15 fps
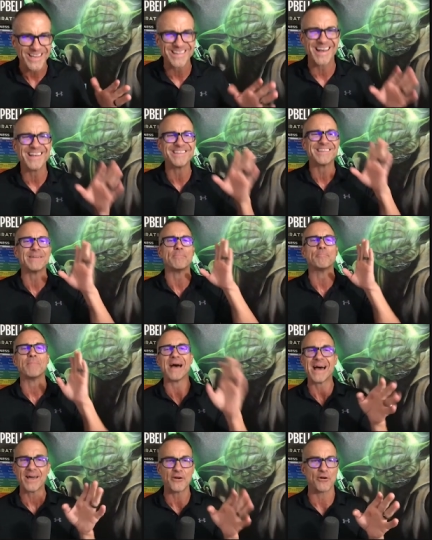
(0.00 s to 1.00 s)
It doesn't
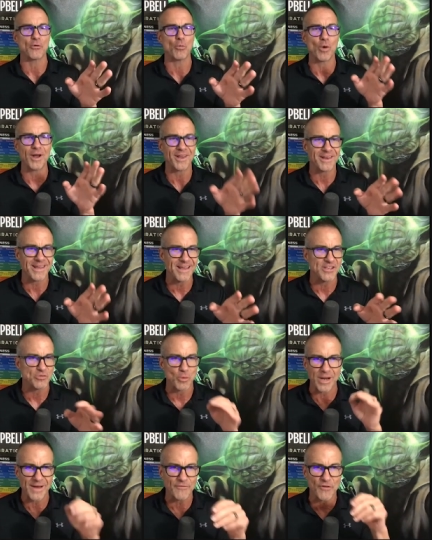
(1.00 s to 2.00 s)
matter what it is,
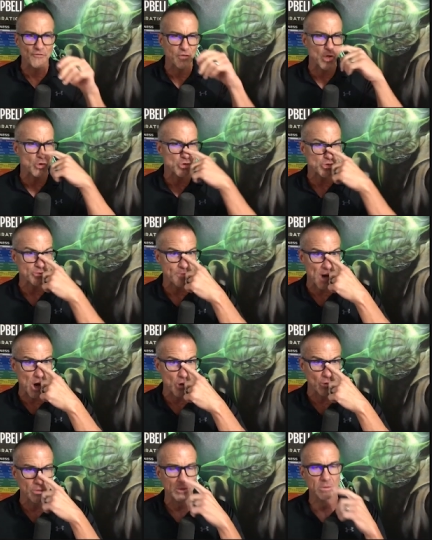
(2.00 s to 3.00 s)
whatever floats your
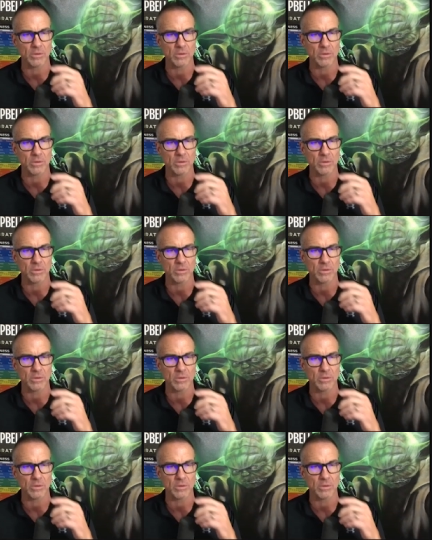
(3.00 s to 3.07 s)
boat.